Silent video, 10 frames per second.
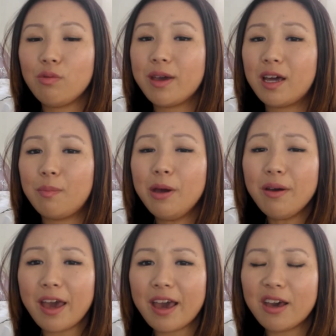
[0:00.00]
We had a bit of
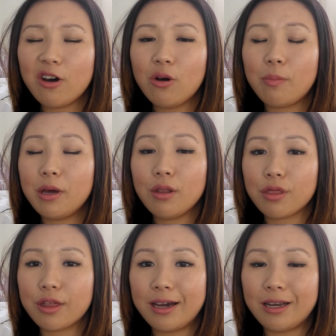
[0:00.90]
hail, a bit of
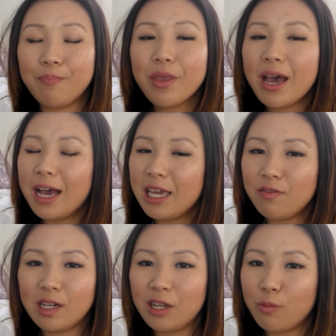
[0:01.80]
sun,
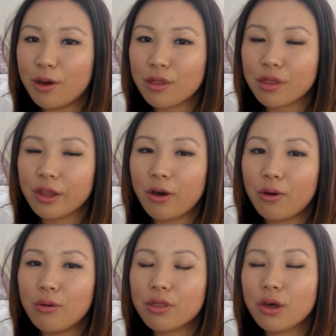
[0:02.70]
even a little bit of
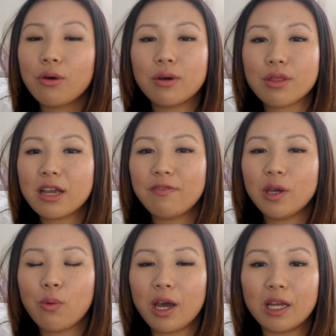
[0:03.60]
snow, so it's definitely
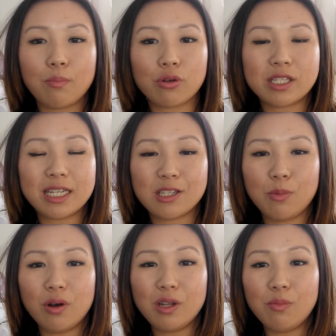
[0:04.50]
quite
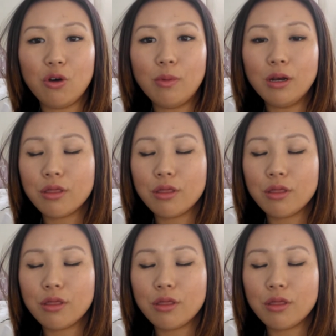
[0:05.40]
unpredictable at the moment.